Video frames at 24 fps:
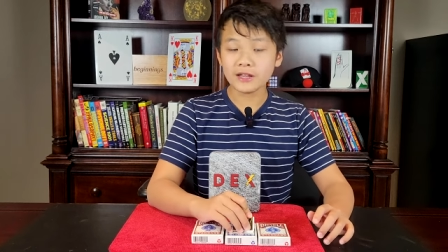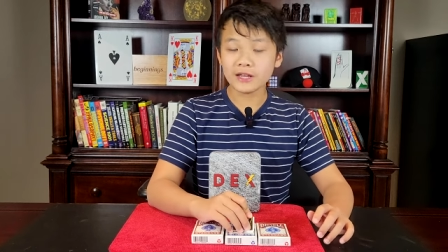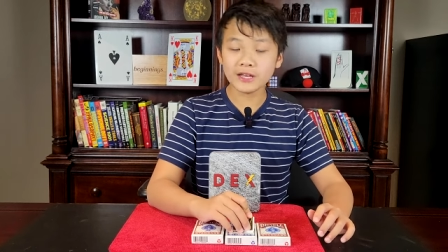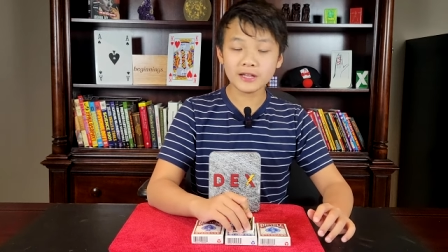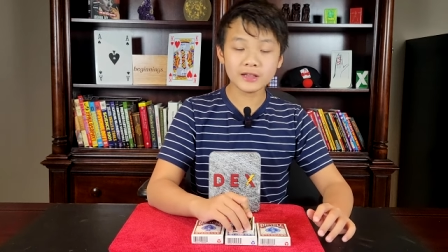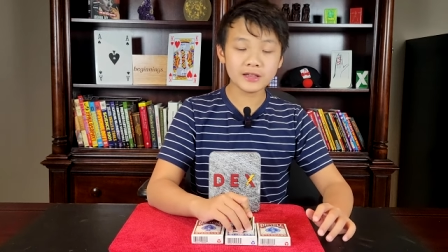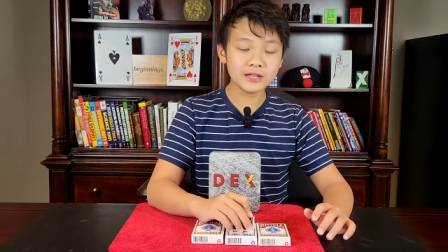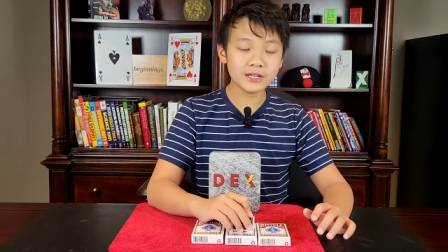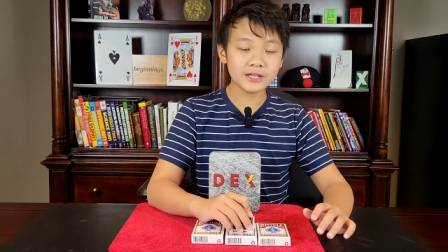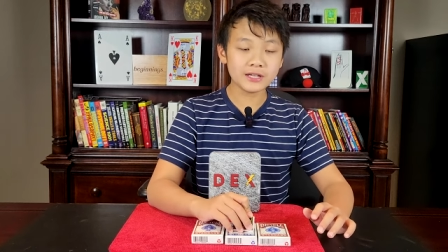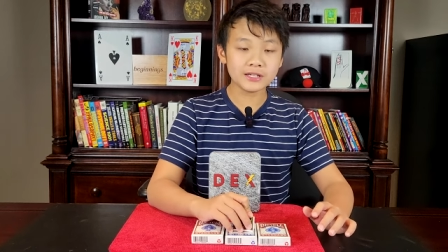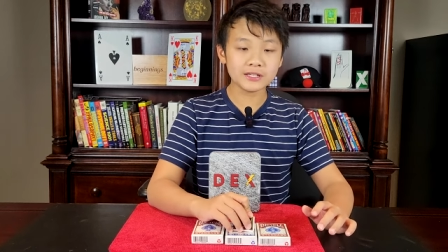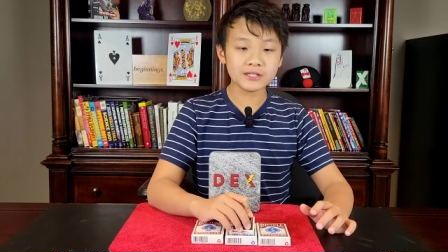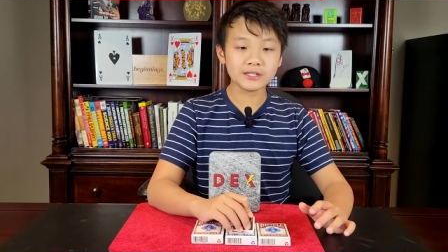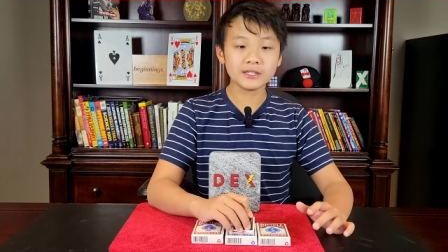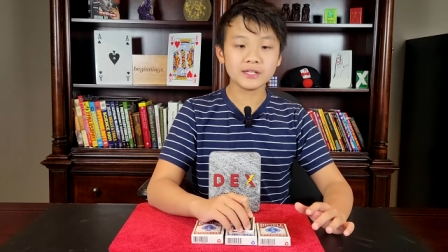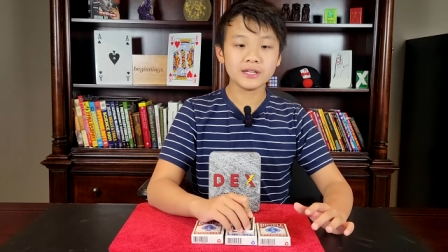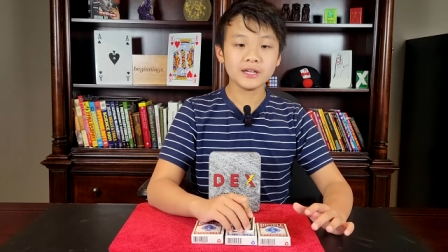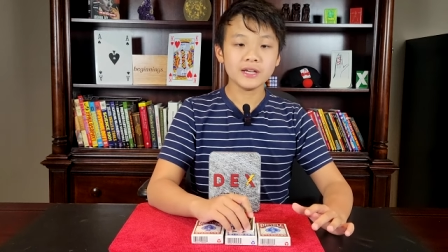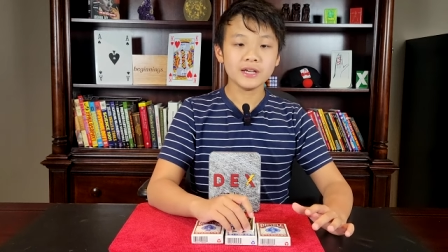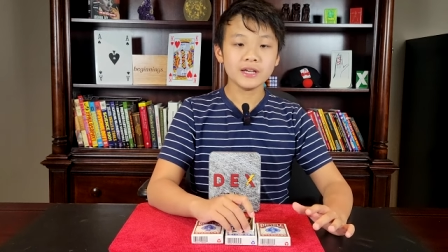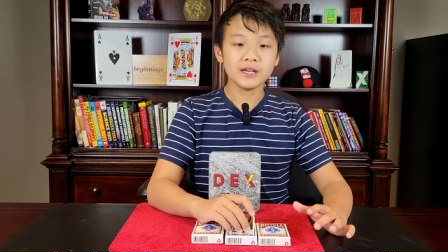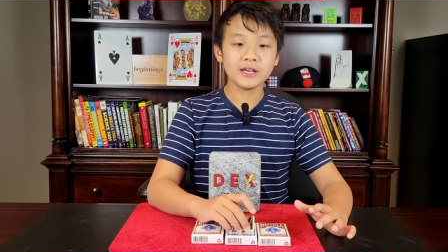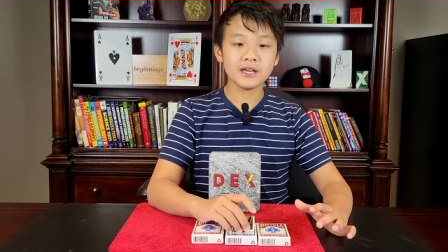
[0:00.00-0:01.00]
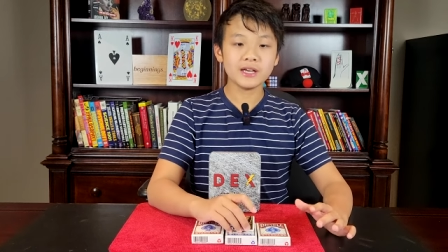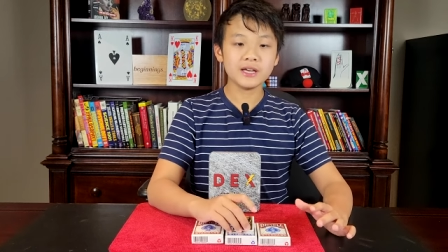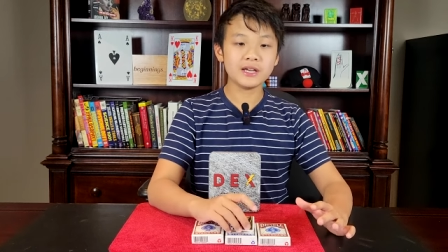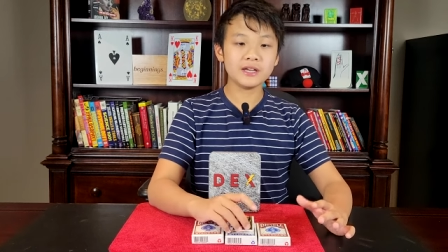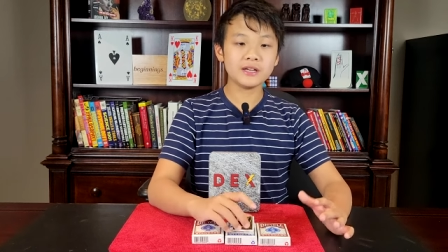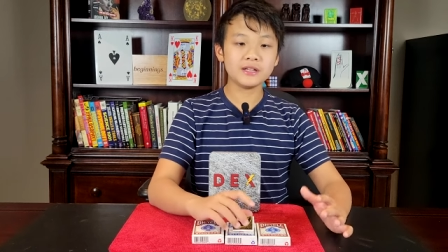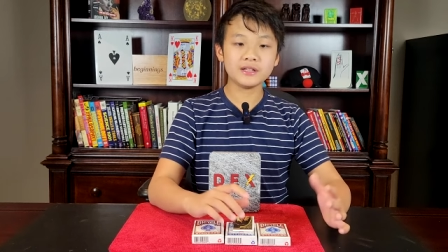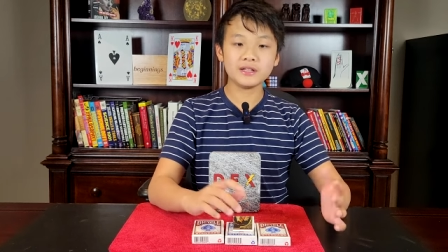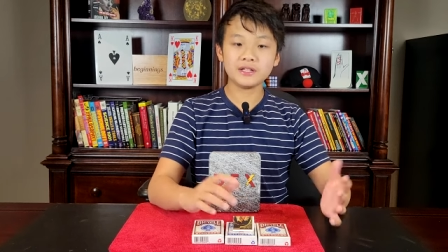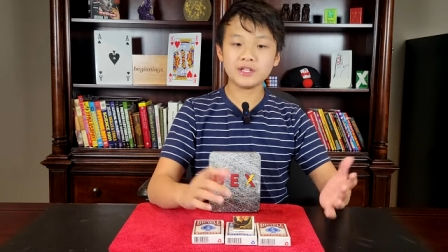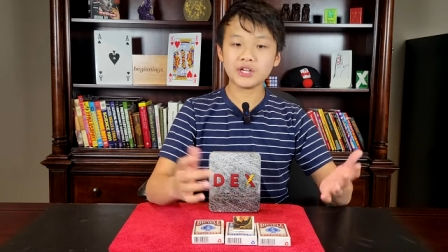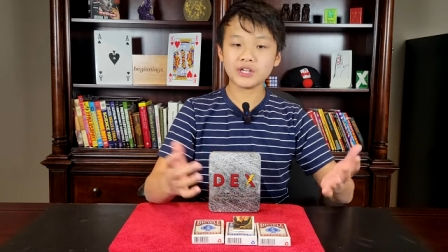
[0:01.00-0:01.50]
This
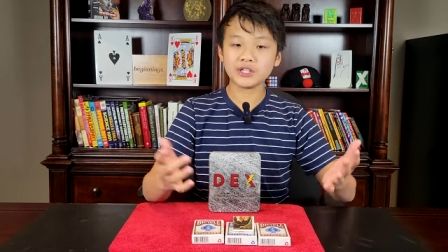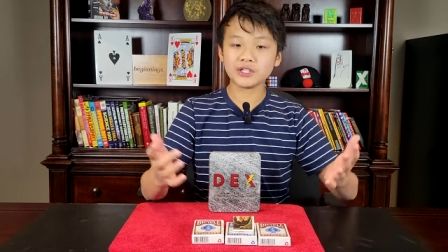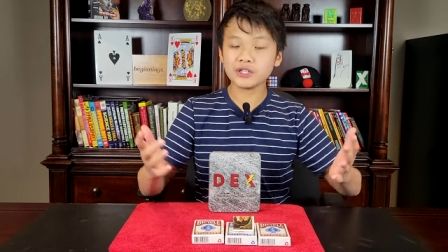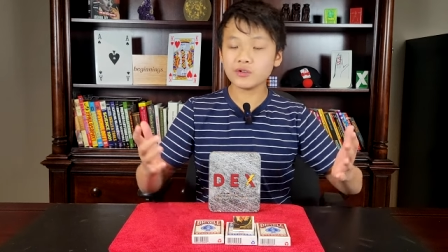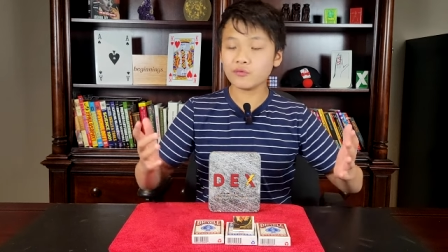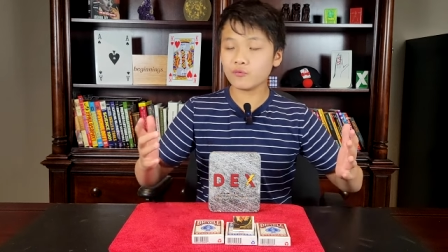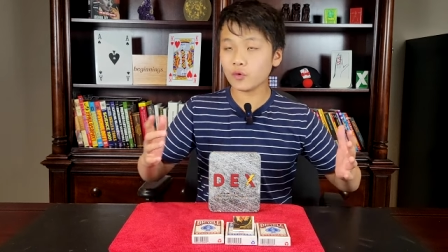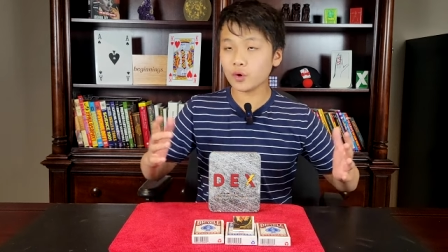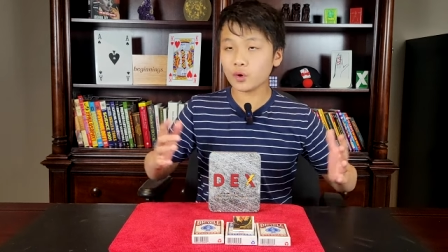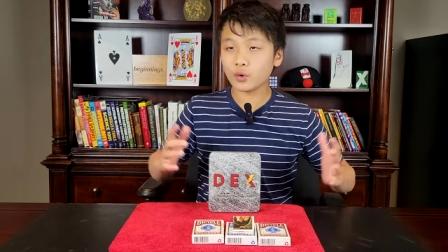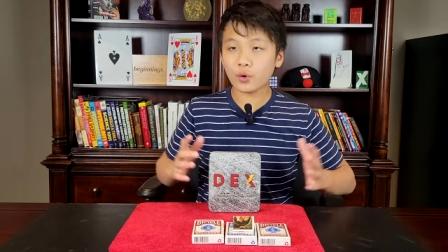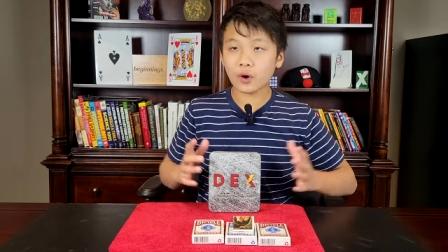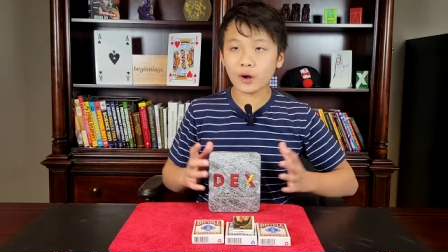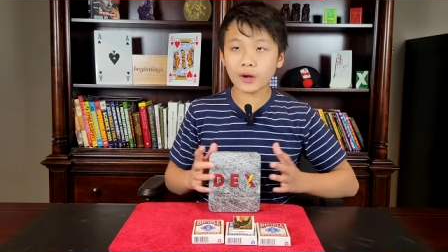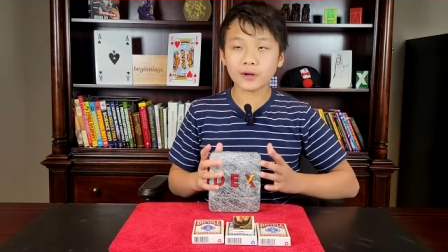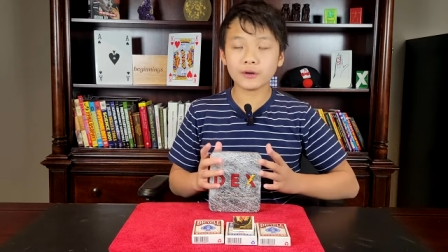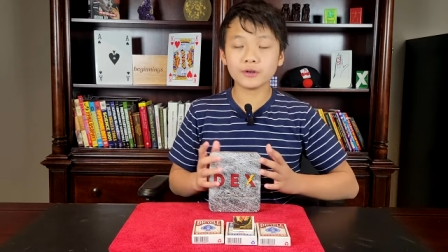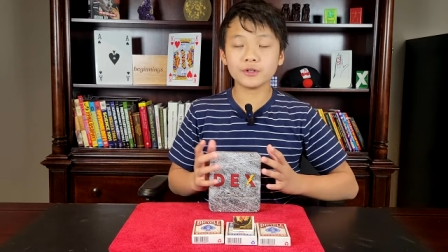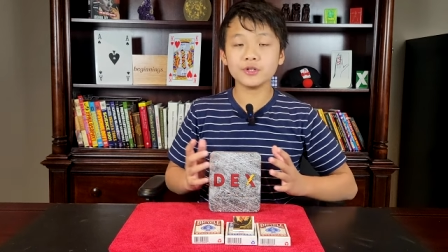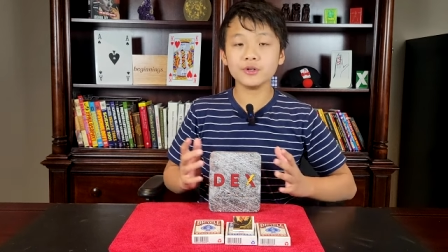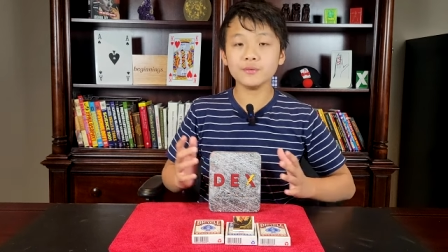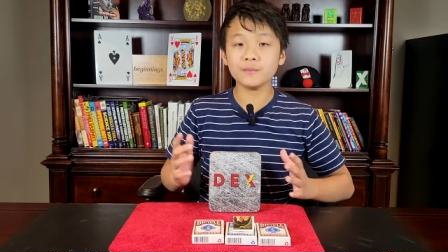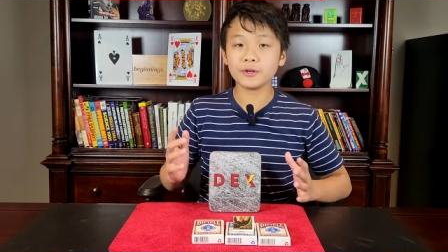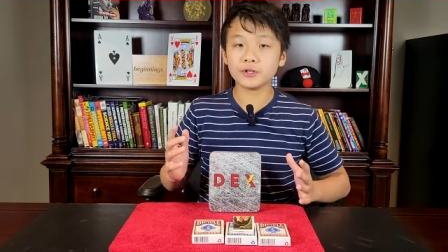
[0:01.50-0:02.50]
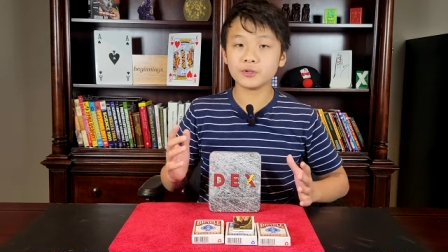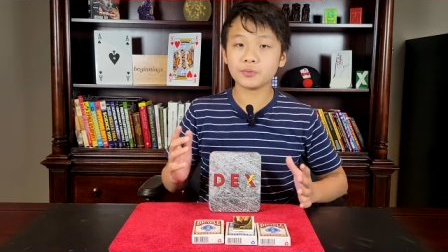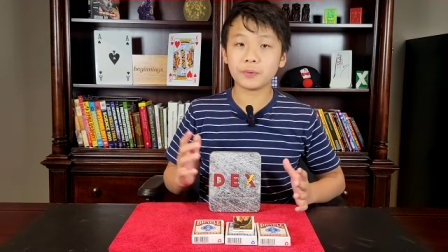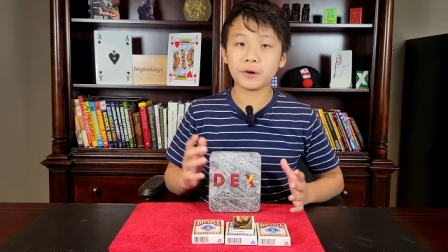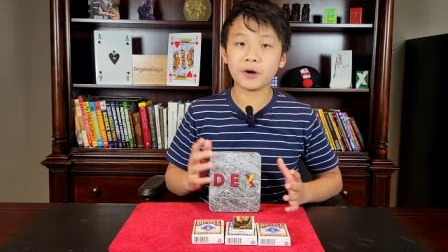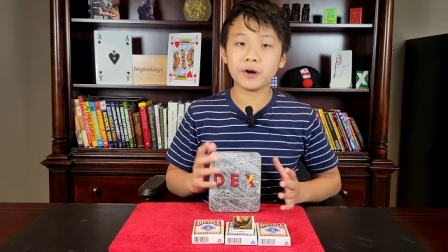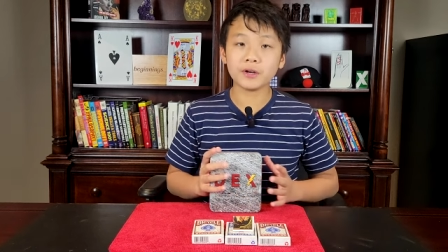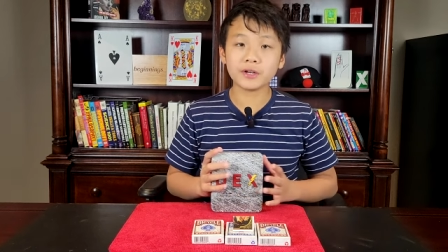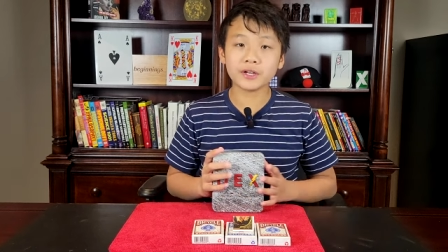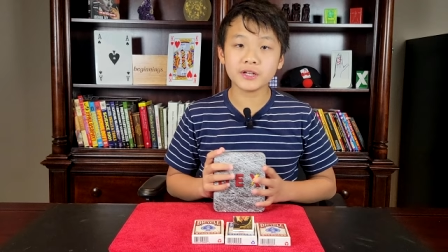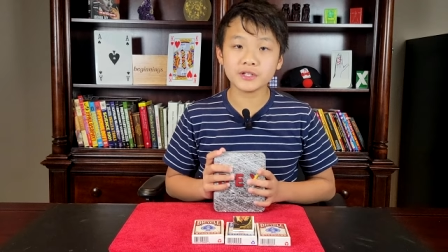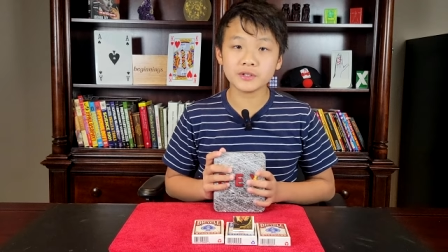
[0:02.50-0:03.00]
it doesn't require too much
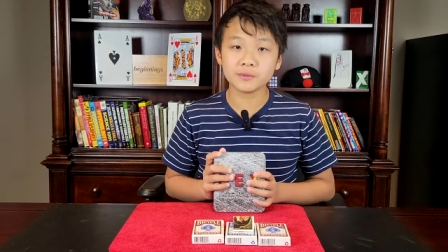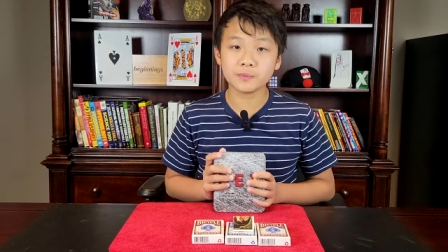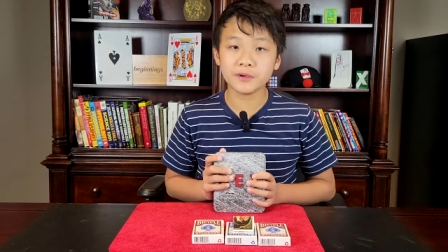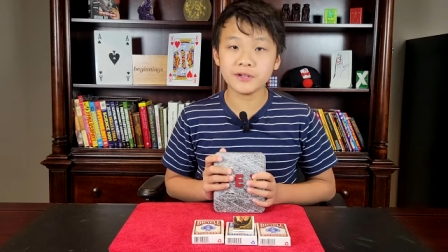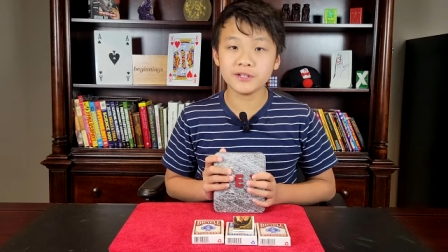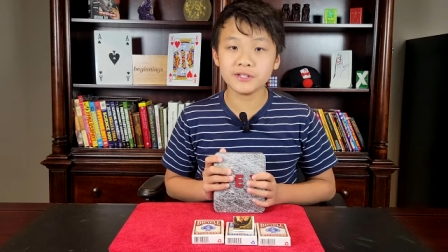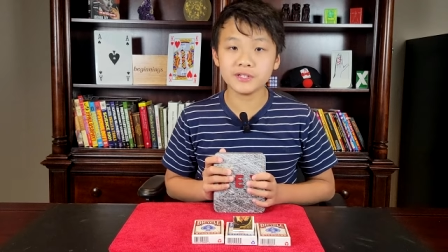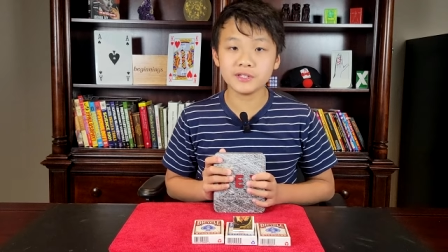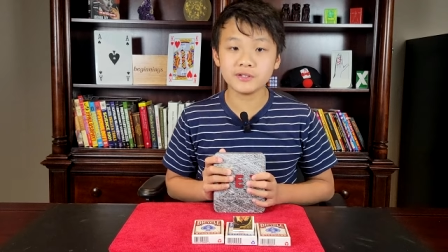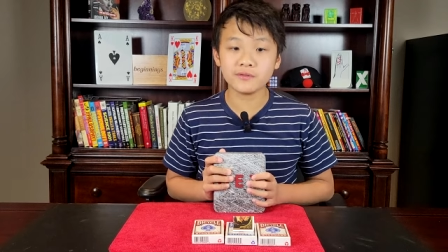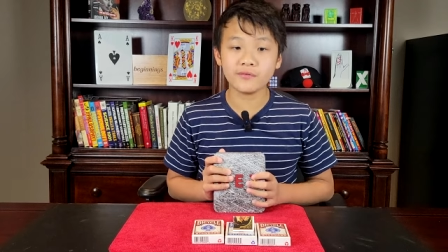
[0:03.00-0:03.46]
pocket space.